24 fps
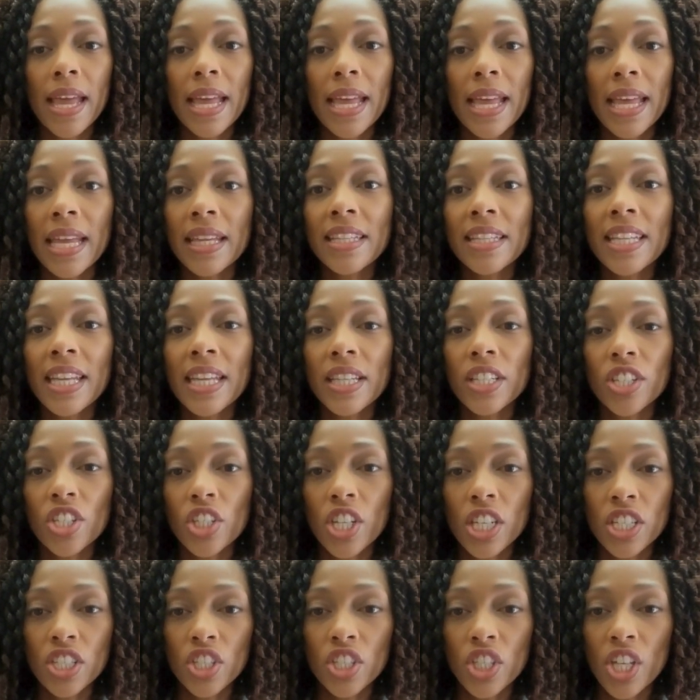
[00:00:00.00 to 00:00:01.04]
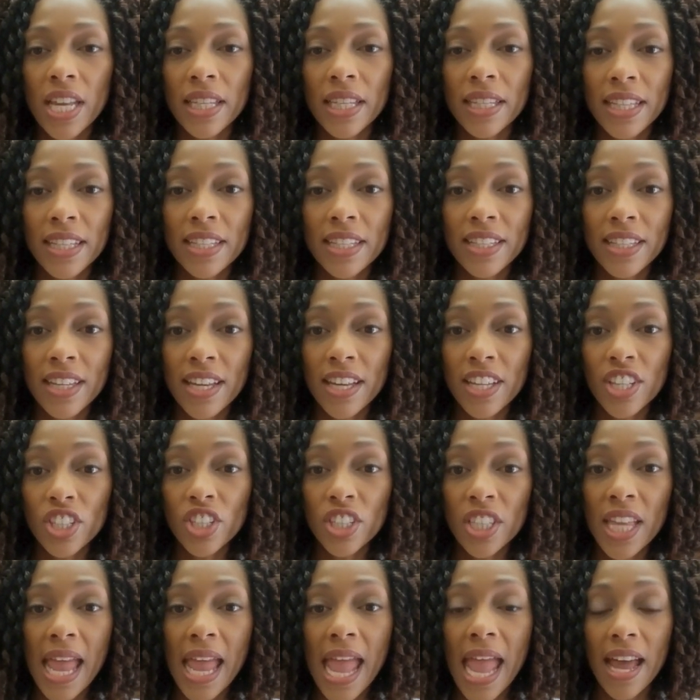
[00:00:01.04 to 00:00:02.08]
It didn't just gently nudge
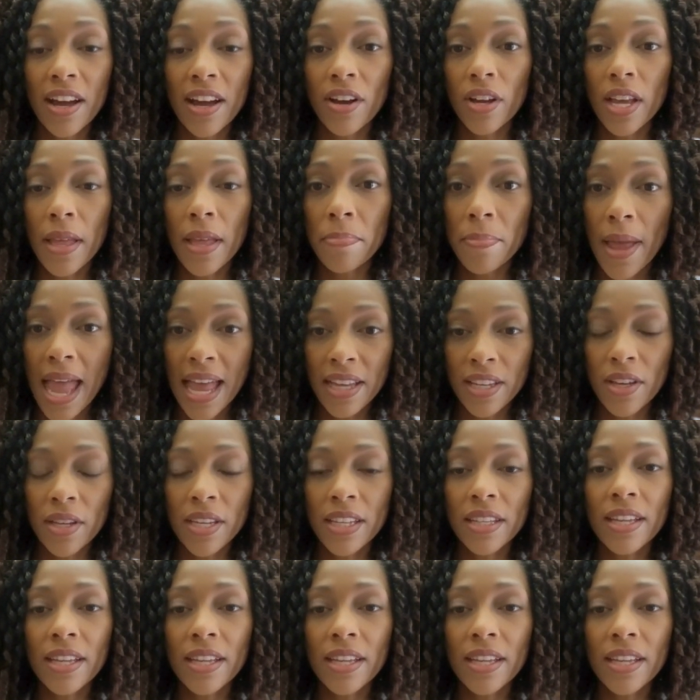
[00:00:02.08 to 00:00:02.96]
the anchored Immaculate.